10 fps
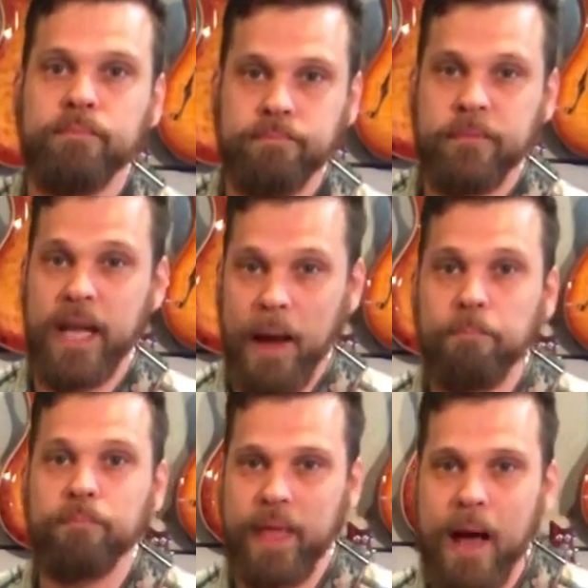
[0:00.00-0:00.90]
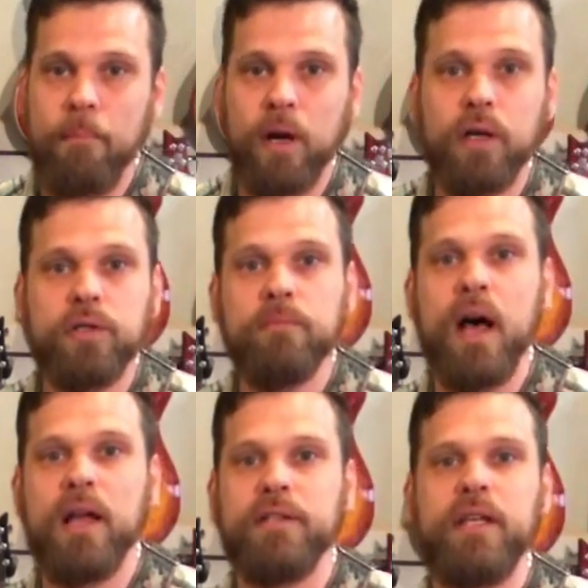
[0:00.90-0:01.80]
Yep, that Mark
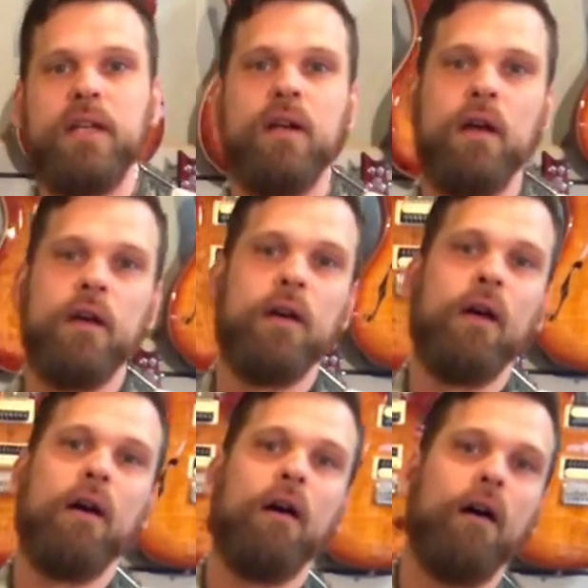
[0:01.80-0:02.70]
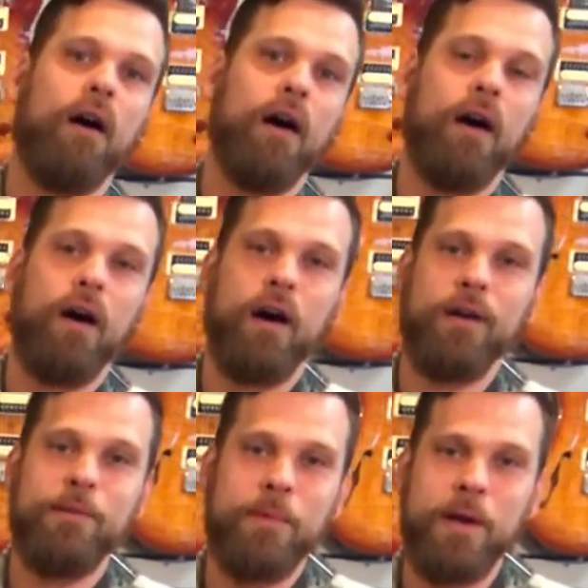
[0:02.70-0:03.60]
Tremonti.
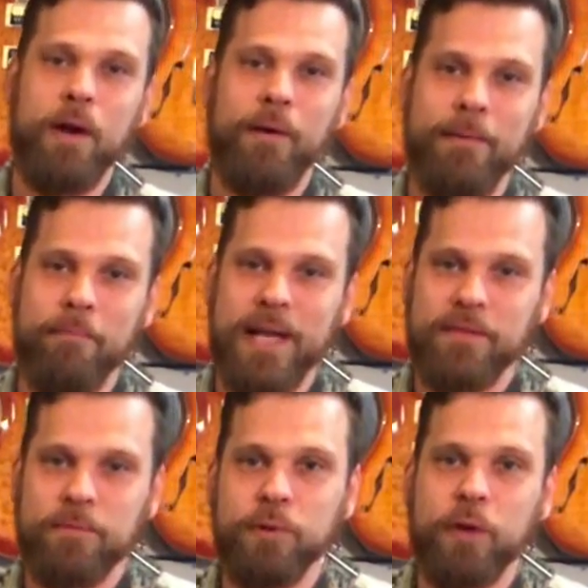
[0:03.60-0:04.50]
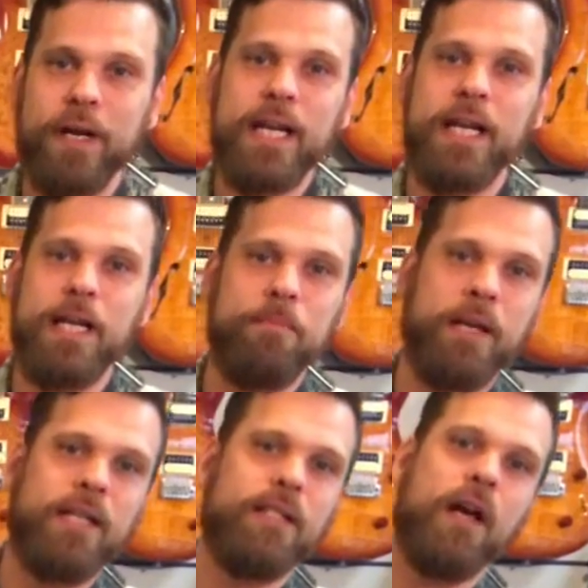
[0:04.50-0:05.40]
You may know him best from Creed, but
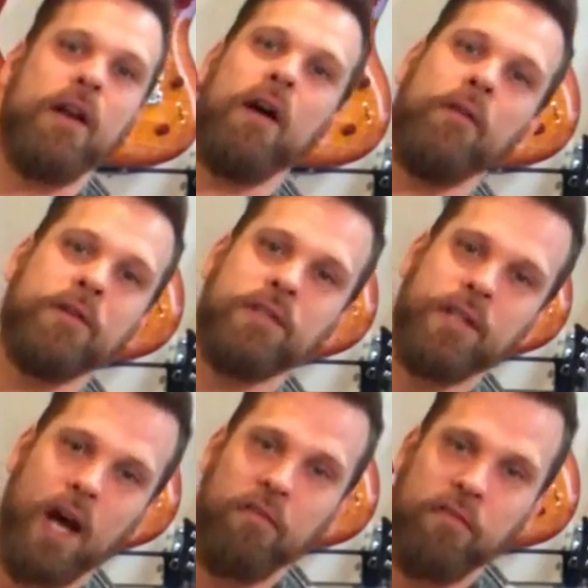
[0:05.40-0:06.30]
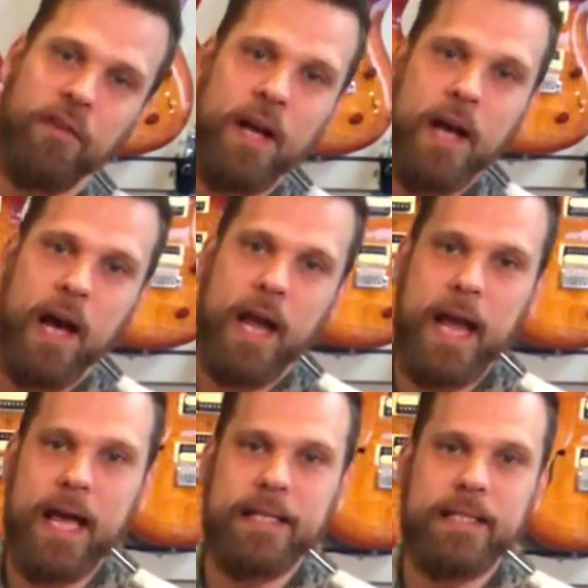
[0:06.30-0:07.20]
he's done other stuff.
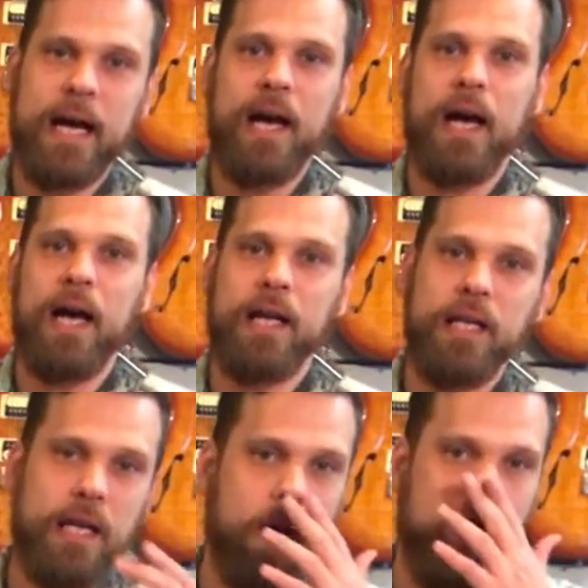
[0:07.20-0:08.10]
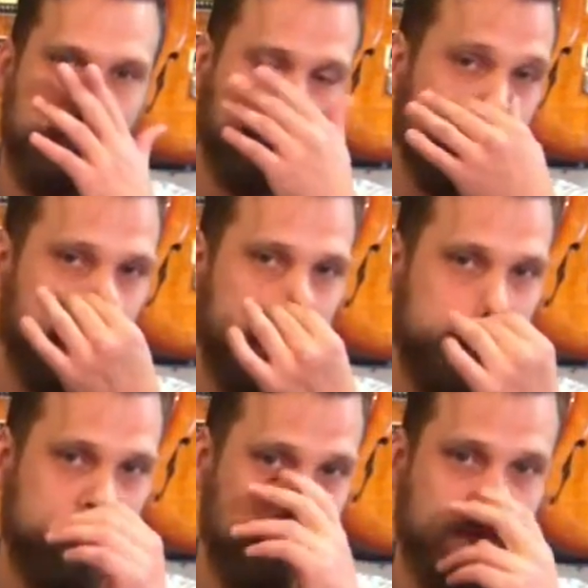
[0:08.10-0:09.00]
And, Alter
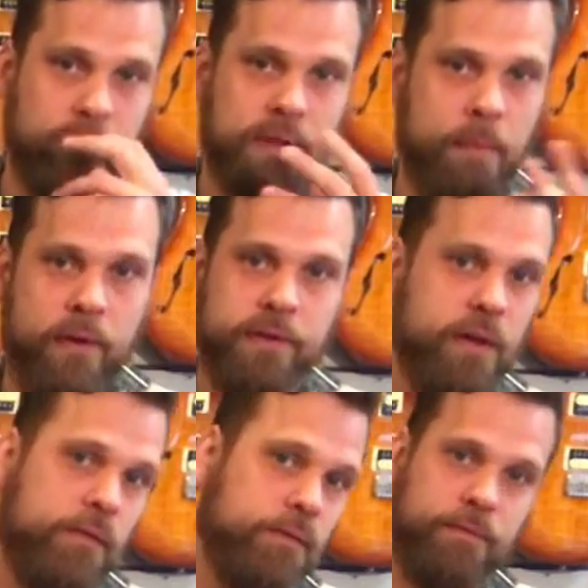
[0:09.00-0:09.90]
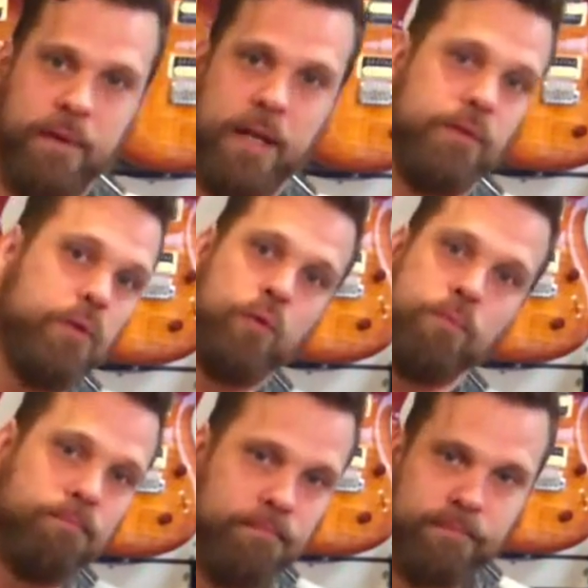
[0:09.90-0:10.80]
Bridge and some other stuff. I
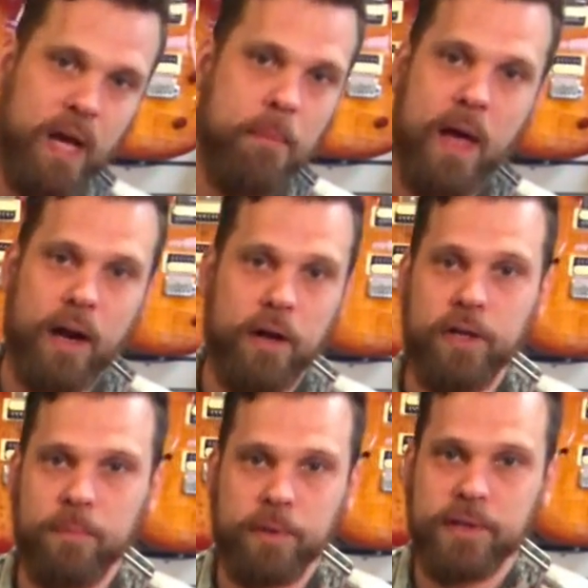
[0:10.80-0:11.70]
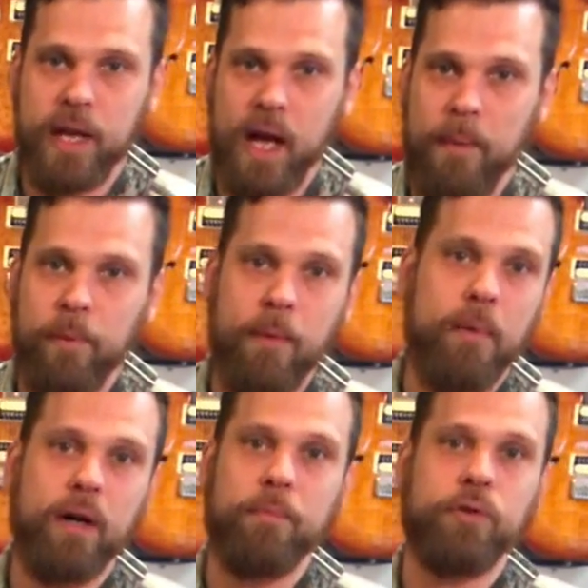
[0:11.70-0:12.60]
assume I'm not 100% up on
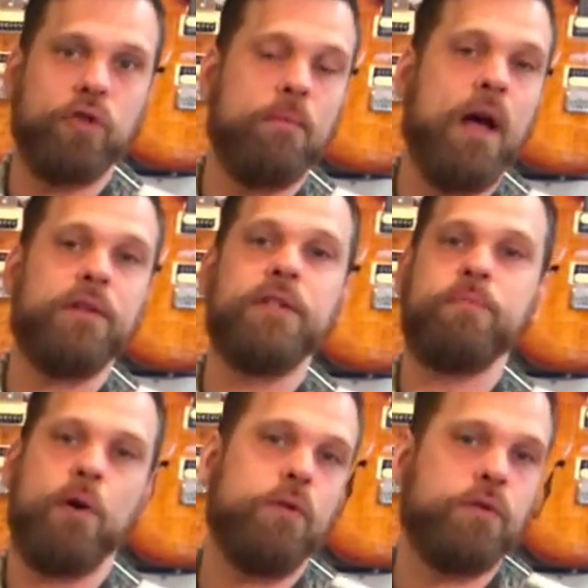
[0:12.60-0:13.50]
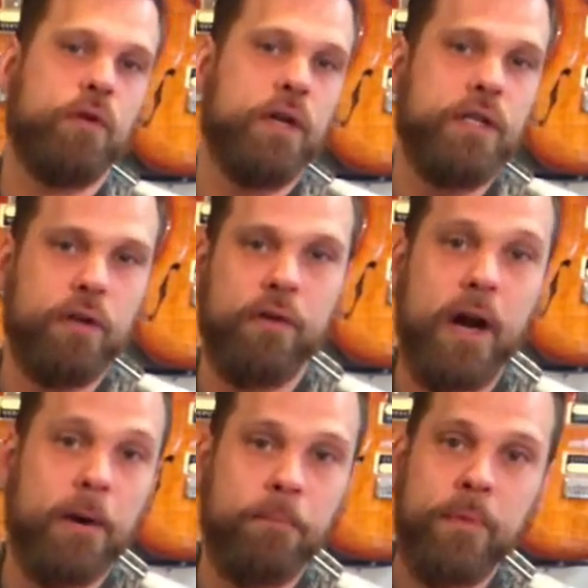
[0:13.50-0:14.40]
Mark Tremonti's post-Creed
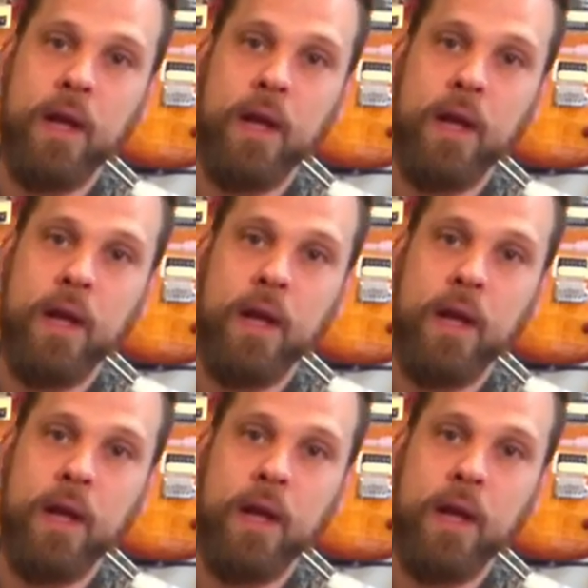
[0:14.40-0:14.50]
career.